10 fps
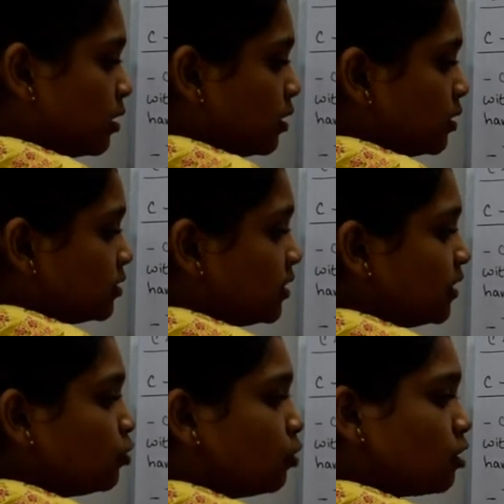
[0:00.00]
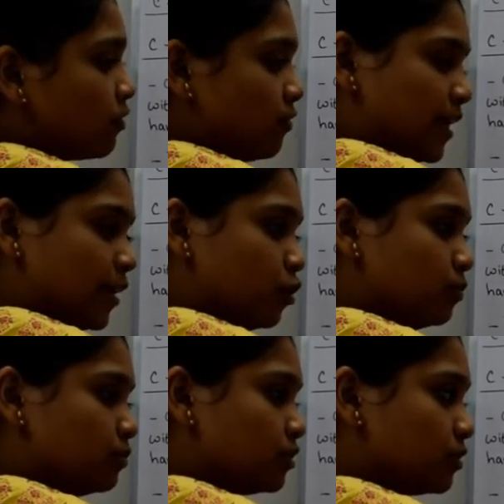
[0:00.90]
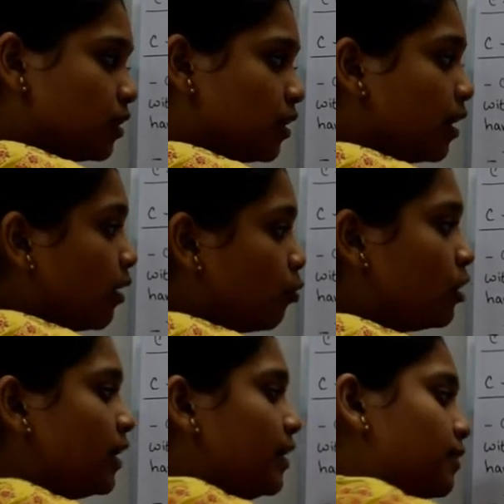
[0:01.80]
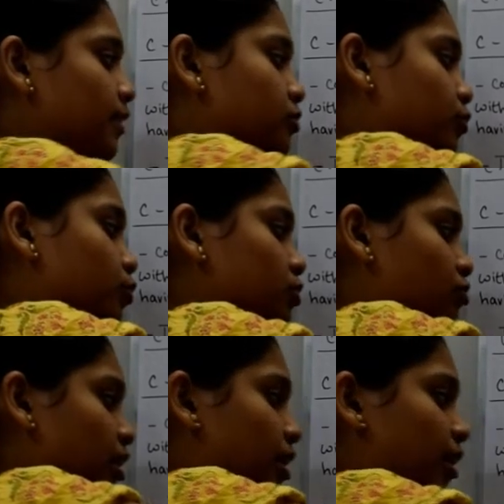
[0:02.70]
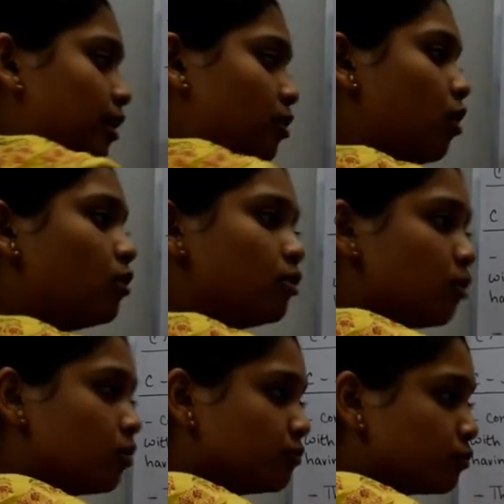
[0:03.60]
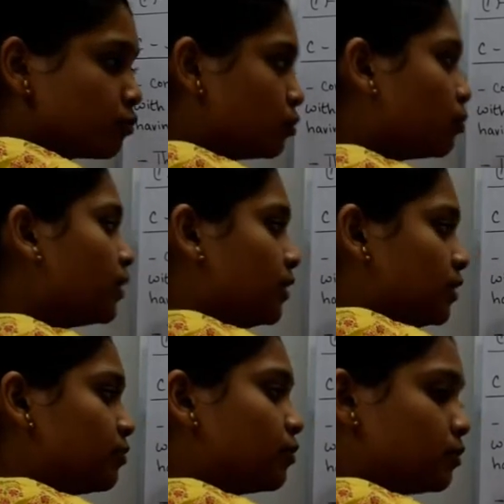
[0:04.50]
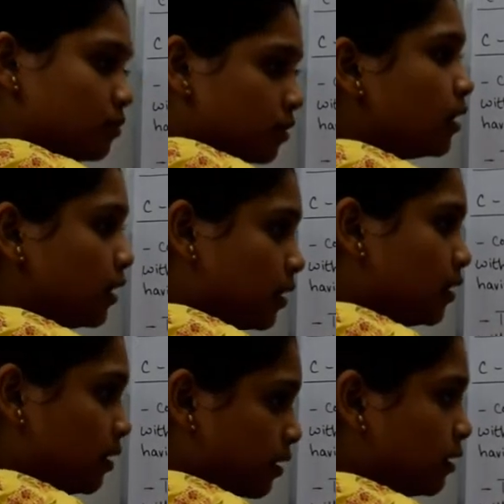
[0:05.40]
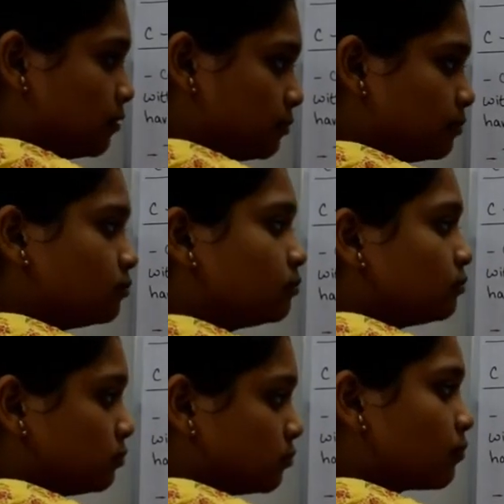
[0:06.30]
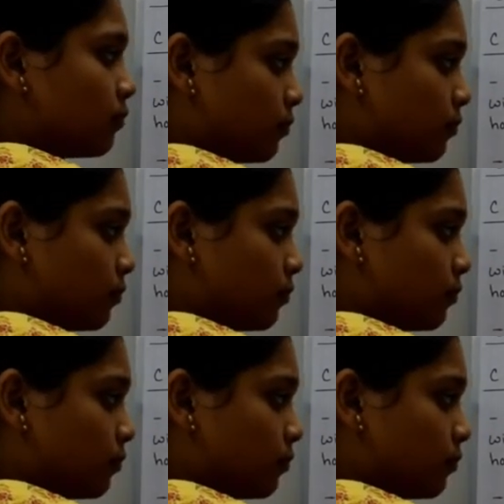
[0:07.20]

Seed coat of legumes. Only in these fruits we are eating, not in all fruits. Only these fruits. I'm saying that only these fruits.